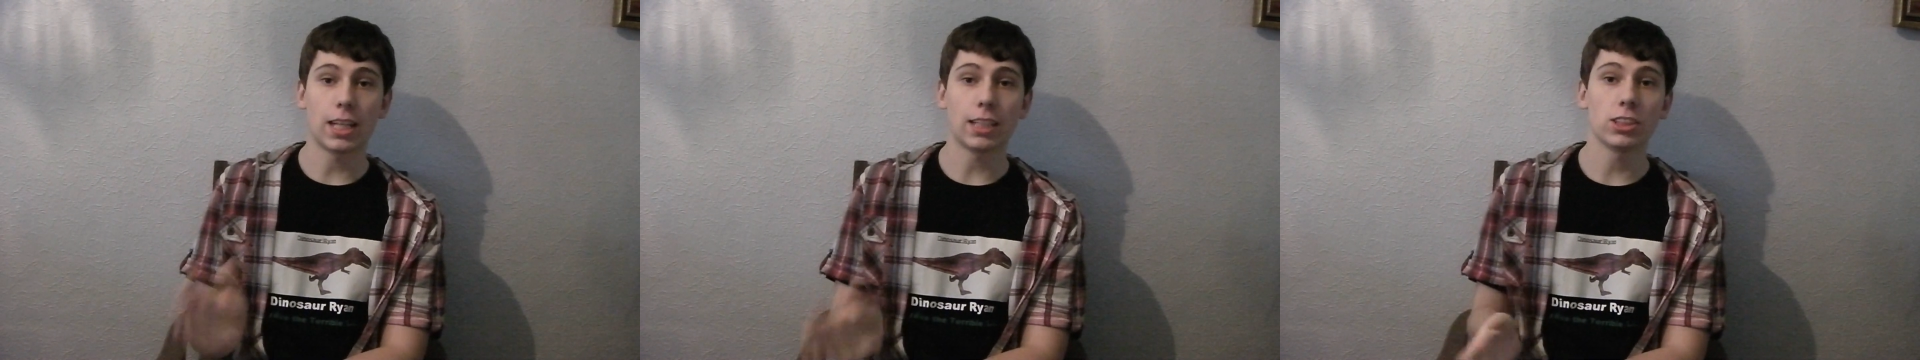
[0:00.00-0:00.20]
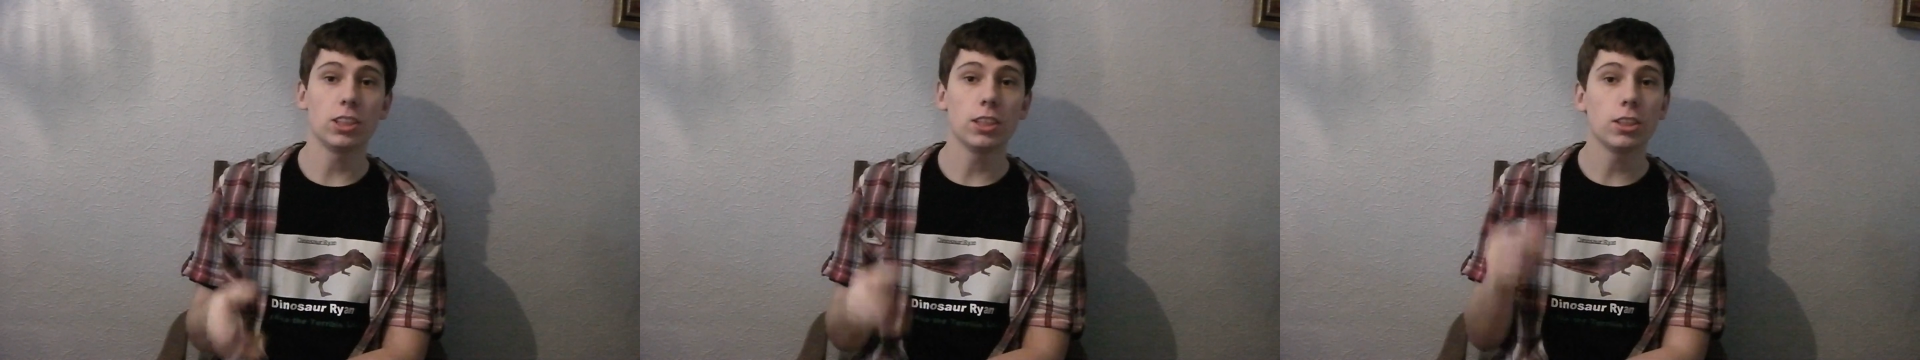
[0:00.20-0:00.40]

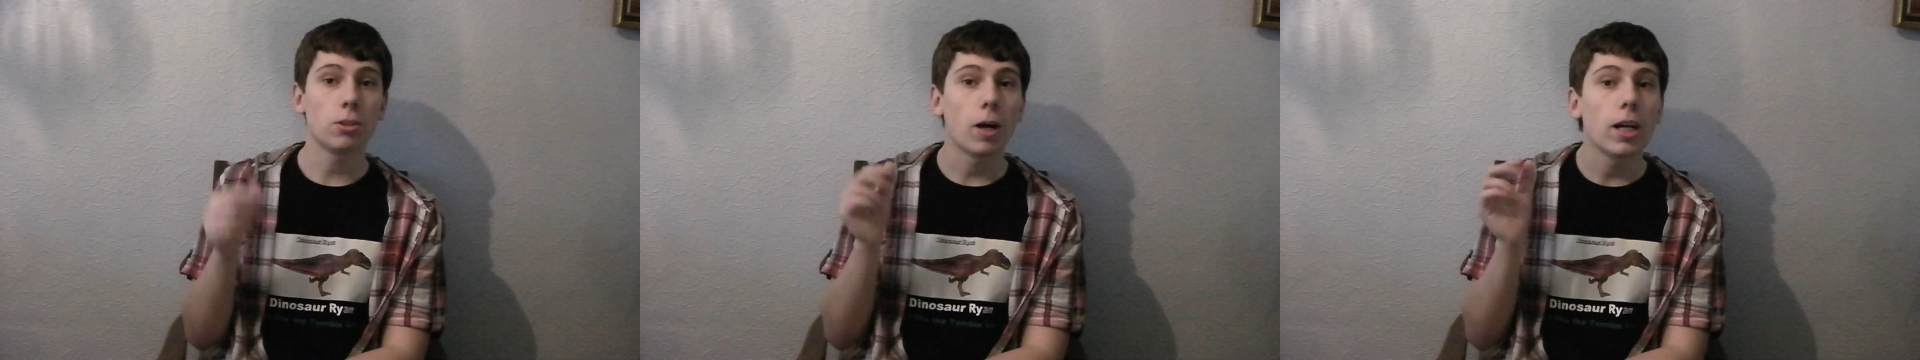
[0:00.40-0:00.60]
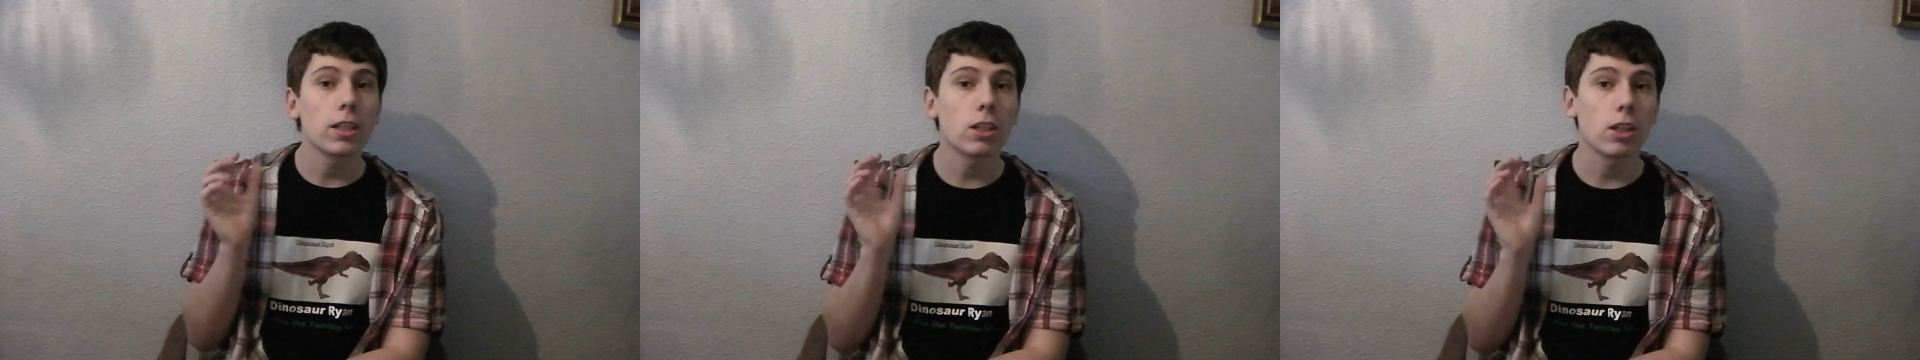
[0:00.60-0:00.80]
actually
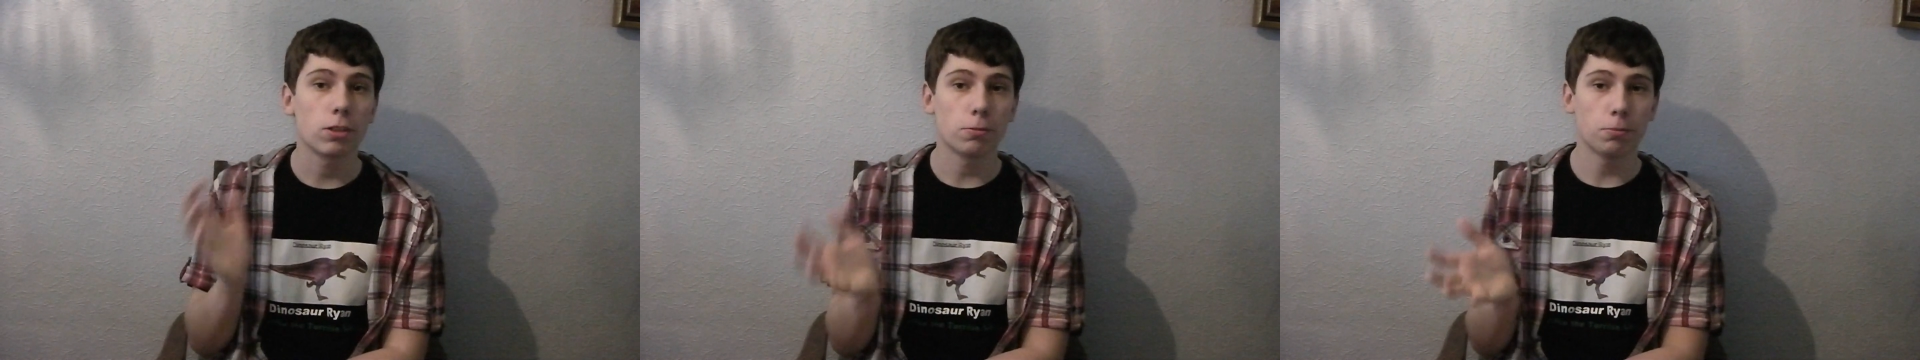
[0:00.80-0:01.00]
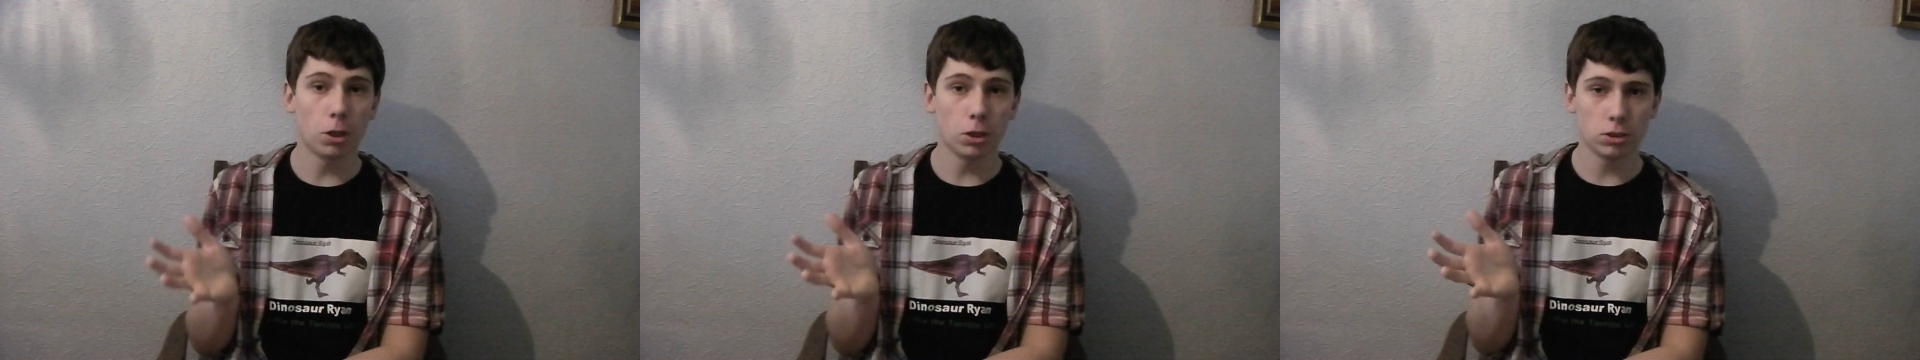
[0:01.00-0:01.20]
quite a lot
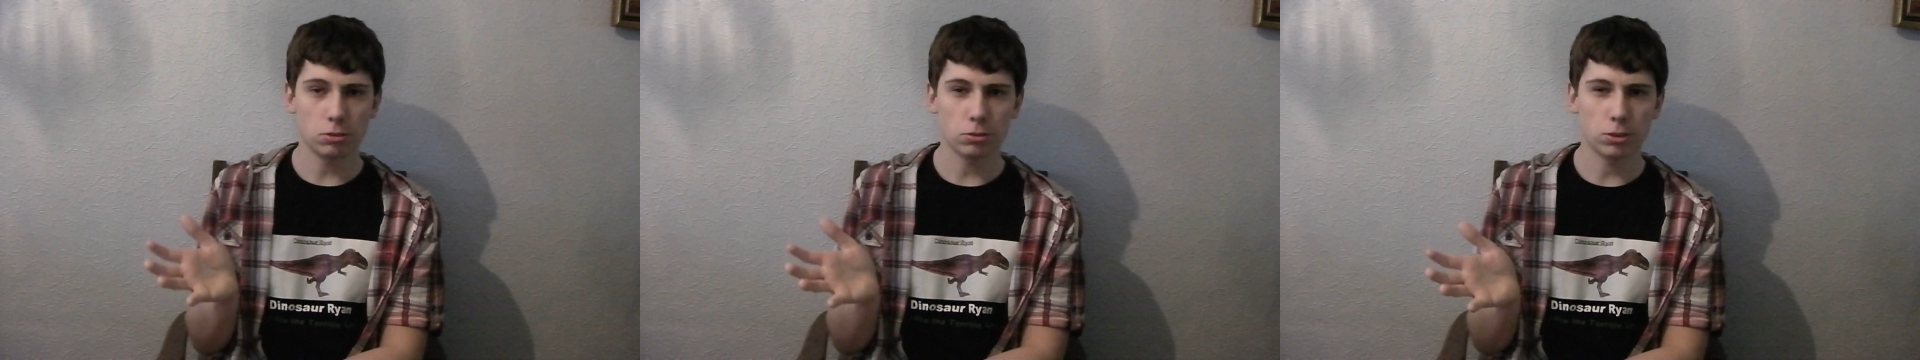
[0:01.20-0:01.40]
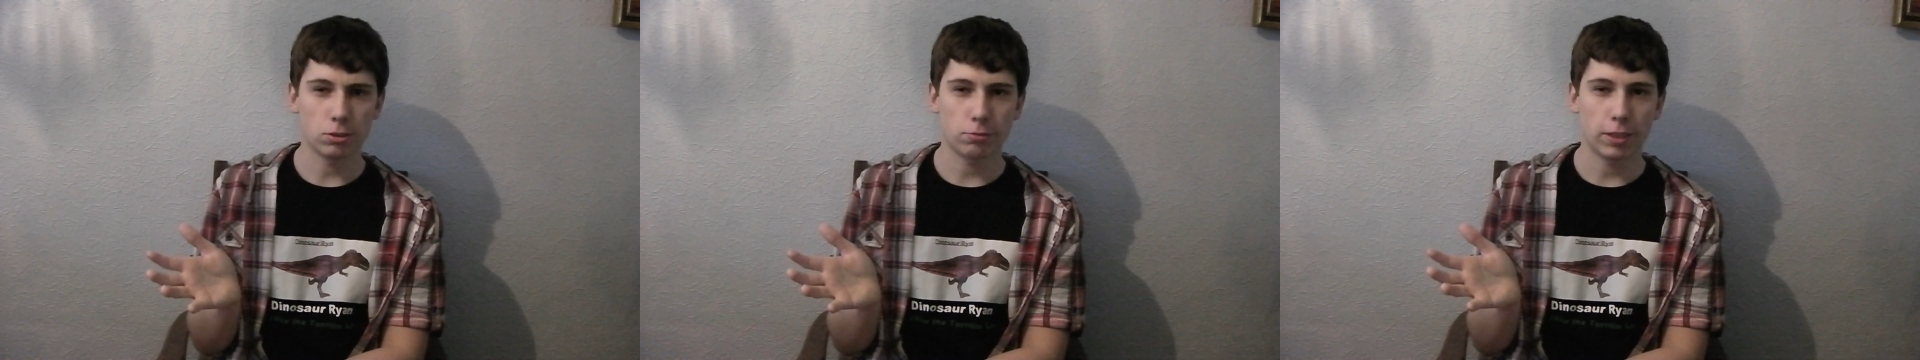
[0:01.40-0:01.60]
of
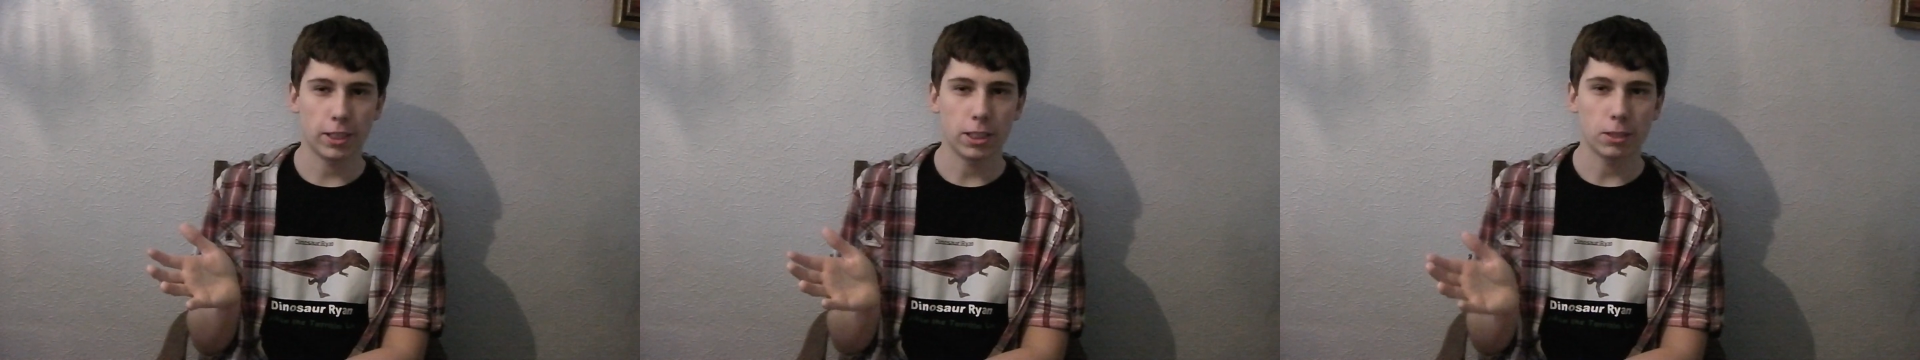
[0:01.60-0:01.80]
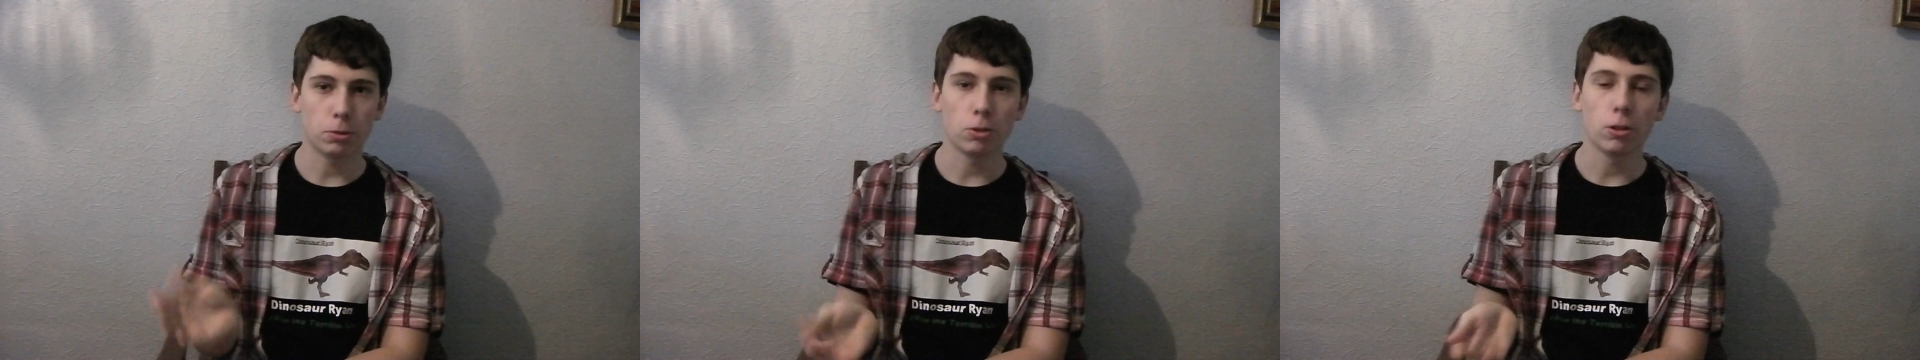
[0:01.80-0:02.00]
fossils
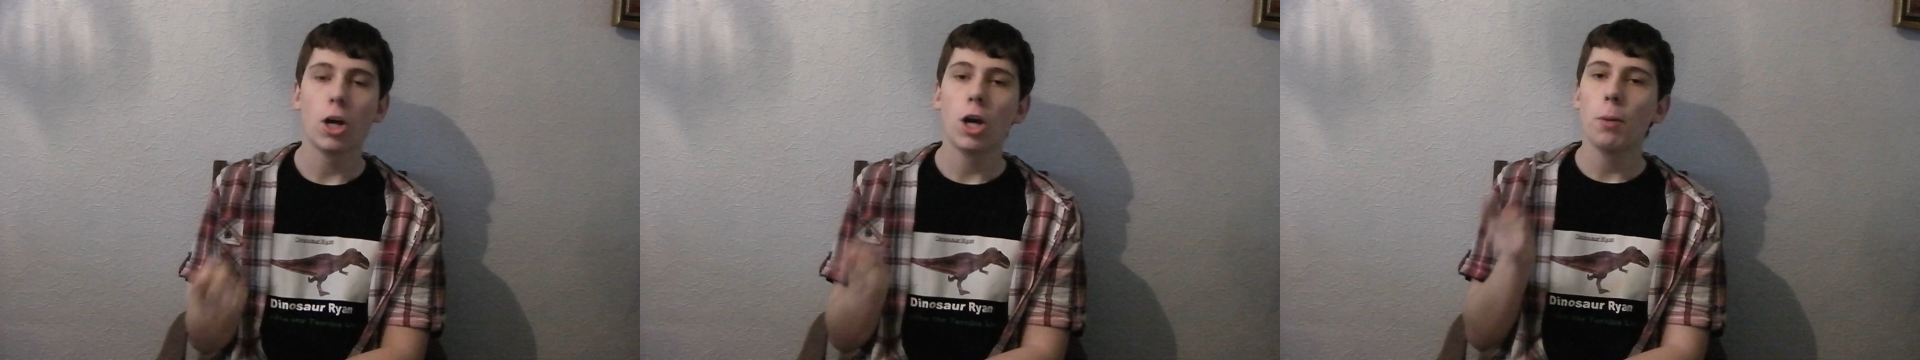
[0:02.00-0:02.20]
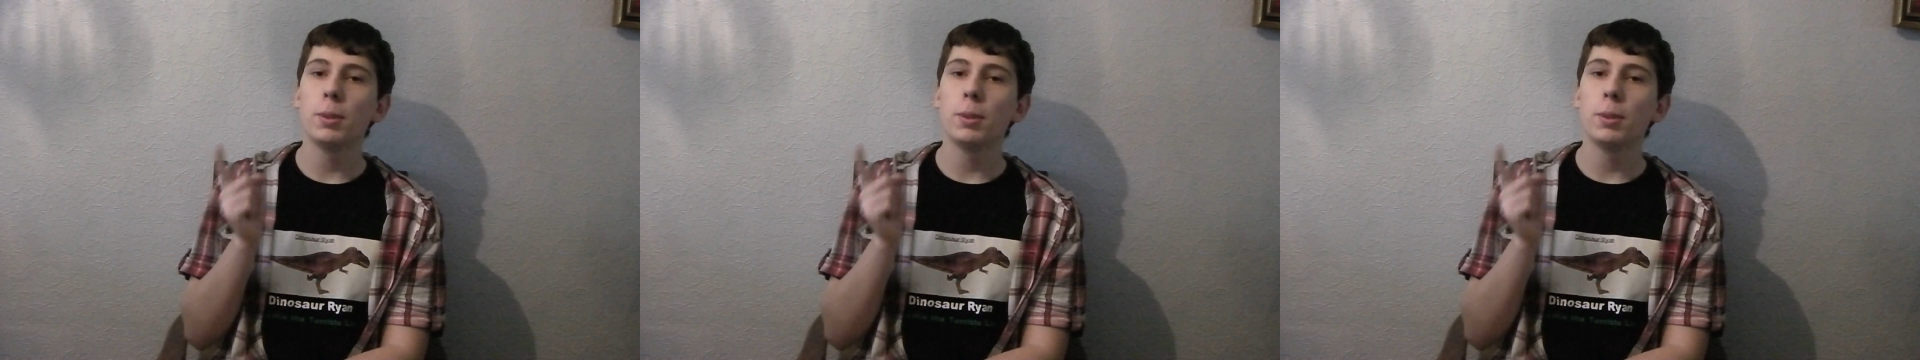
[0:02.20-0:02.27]
available.